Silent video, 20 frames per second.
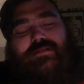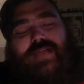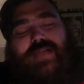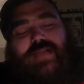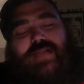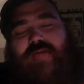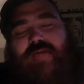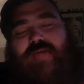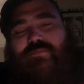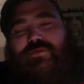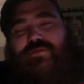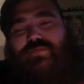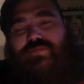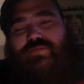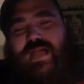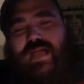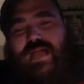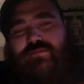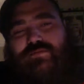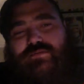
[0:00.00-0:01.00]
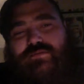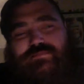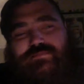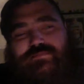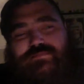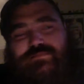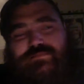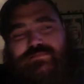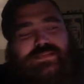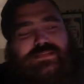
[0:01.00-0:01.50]
How would we
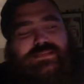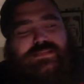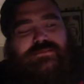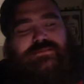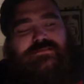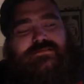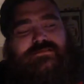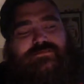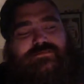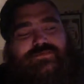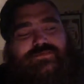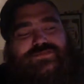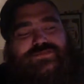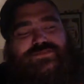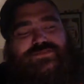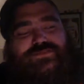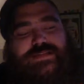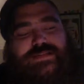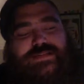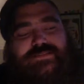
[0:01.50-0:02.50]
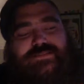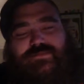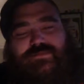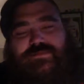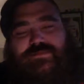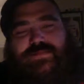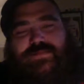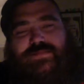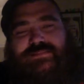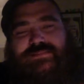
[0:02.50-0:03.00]
play Would You Rather
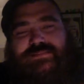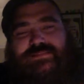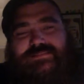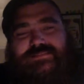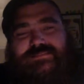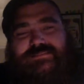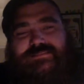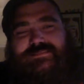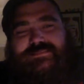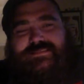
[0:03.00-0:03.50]
with pieces?